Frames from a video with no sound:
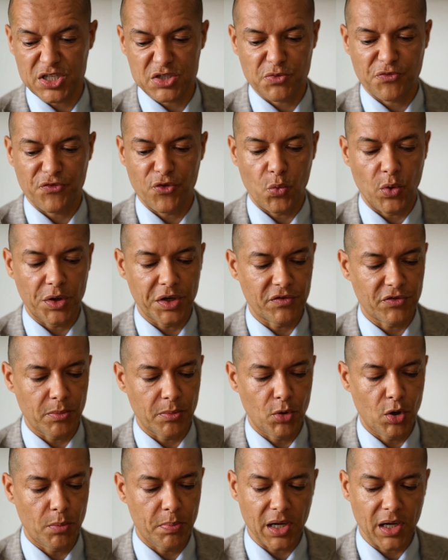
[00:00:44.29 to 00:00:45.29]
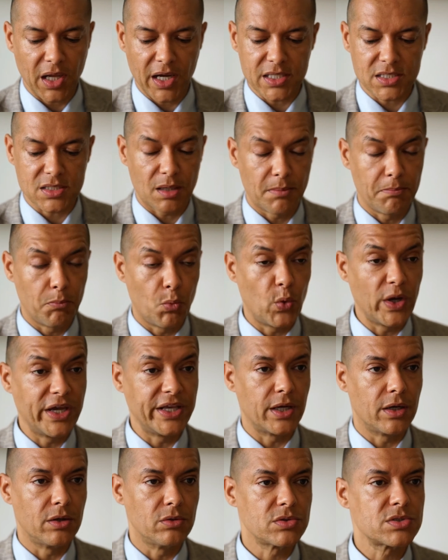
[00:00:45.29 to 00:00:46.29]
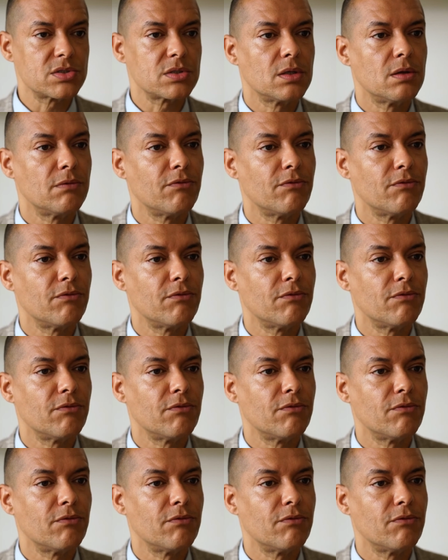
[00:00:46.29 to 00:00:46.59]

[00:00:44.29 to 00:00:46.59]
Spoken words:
for want of a more polite term, weirdos